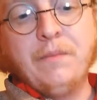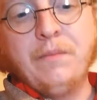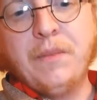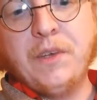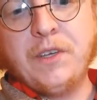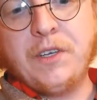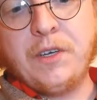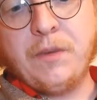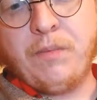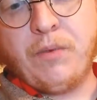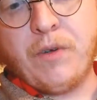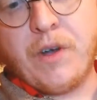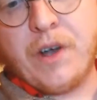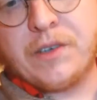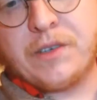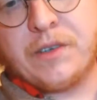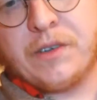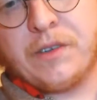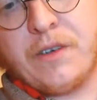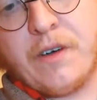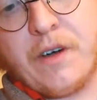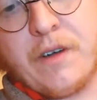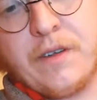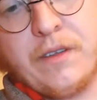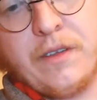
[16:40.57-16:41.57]
Mr. Prosser
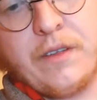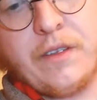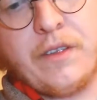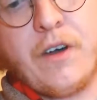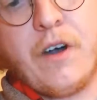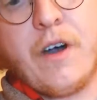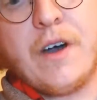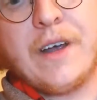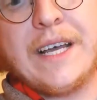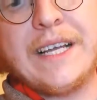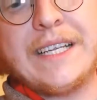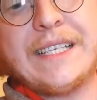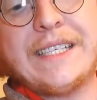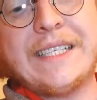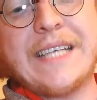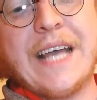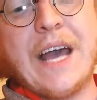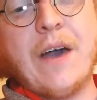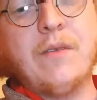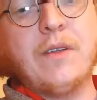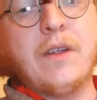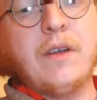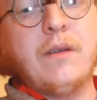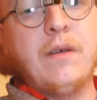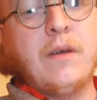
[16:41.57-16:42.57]
thought it
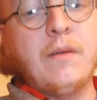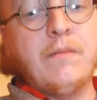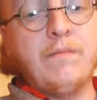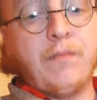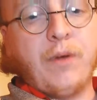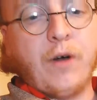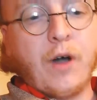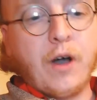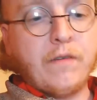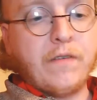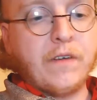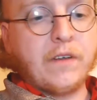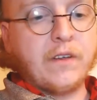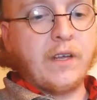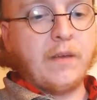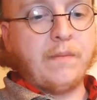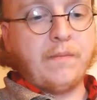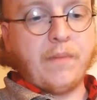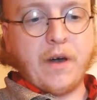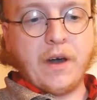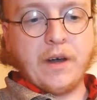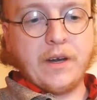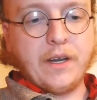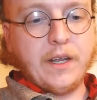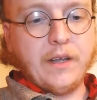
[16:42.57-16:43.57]
sounded perfectly
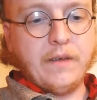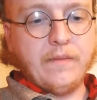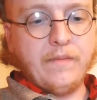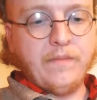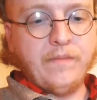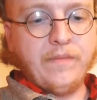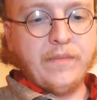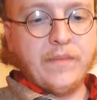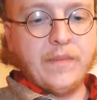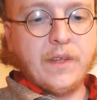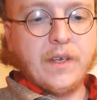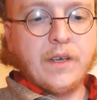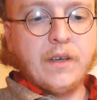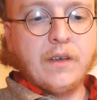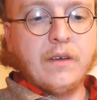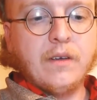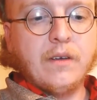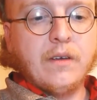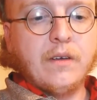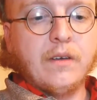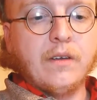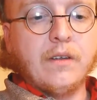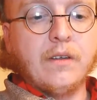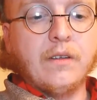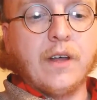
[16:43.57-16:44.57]
potty.
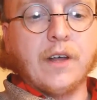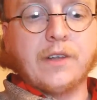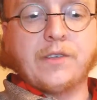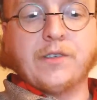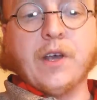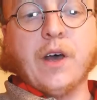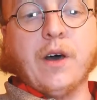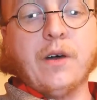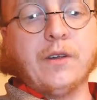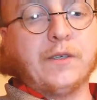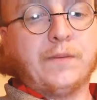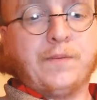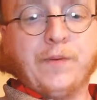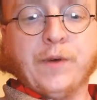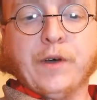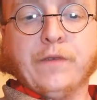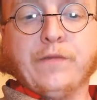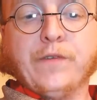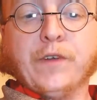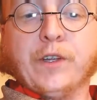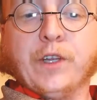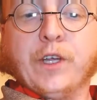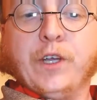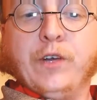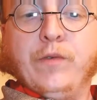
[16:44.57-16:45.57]
"That sounds
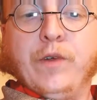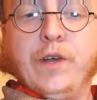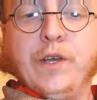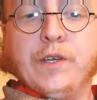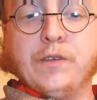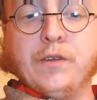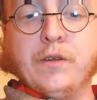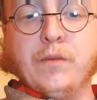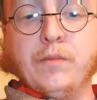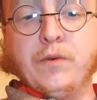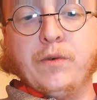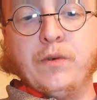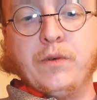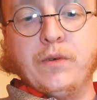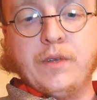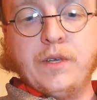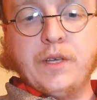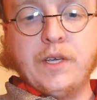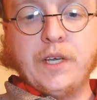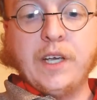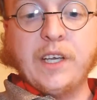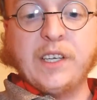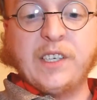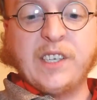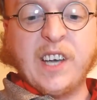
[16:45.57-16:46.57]
perfectly reasonable,"
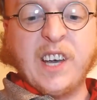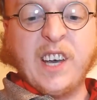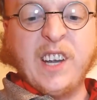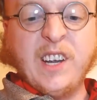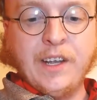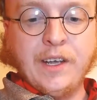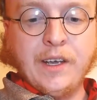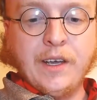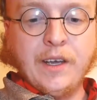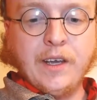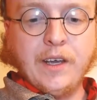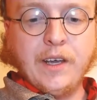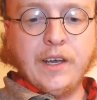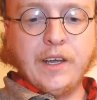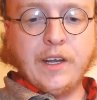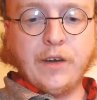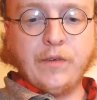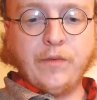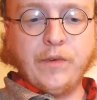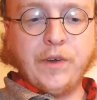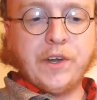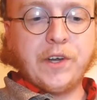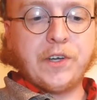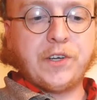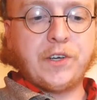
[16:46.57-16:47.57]
he said, in
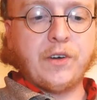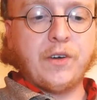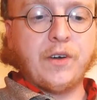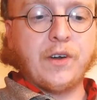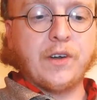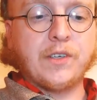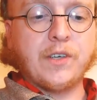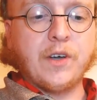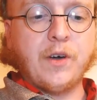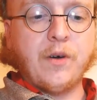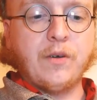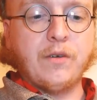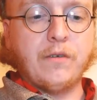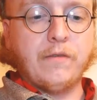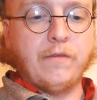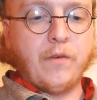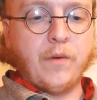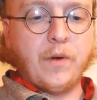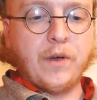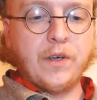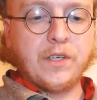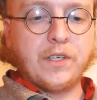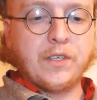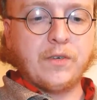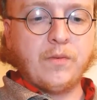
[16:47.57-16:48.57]
a reassuring tone of
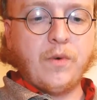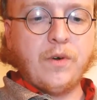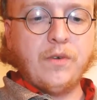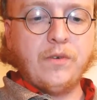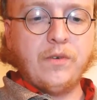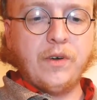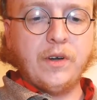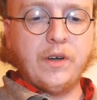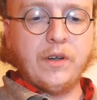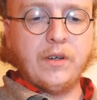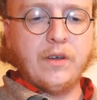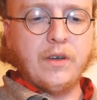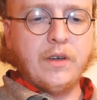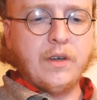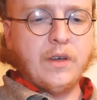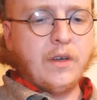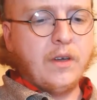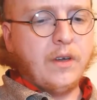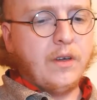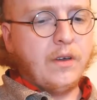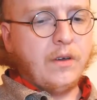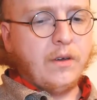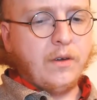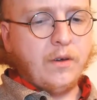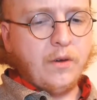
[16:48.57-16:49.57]
voice, wondering
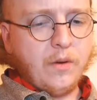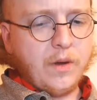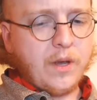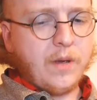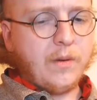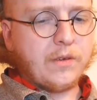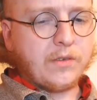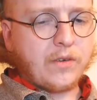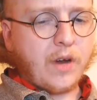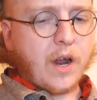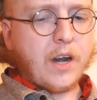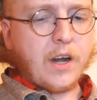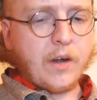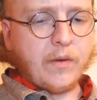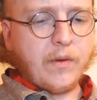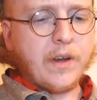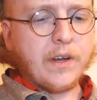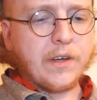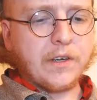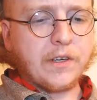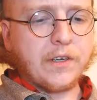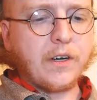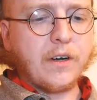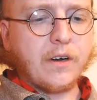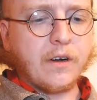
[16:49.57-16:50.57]
who he was trying to
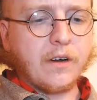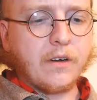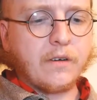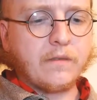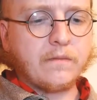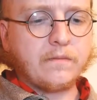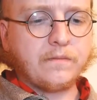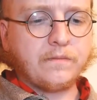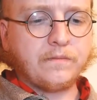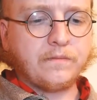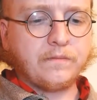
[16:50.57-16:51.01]
reassure.